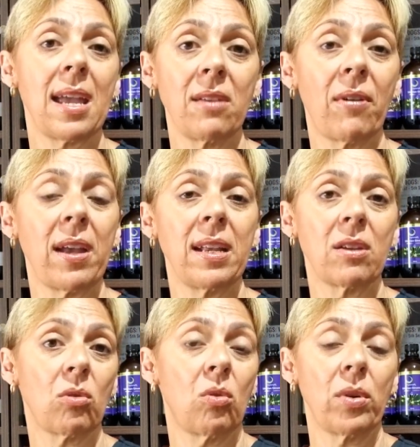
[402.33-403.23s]

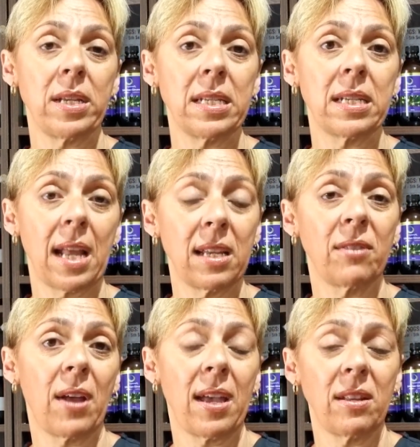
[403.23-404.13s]
Ayurvedic or Indian
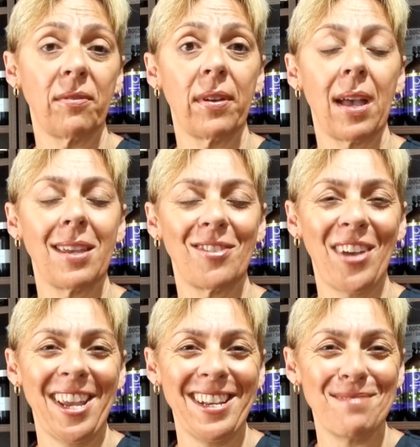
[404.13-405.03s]

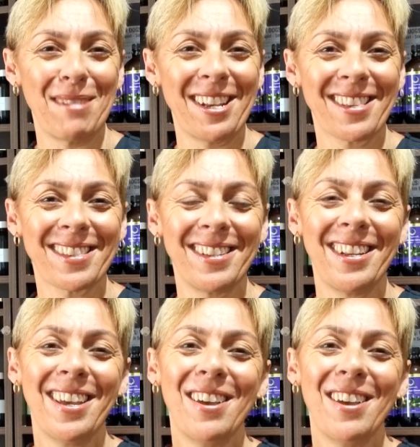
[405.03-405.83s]
Ayurvedic medicine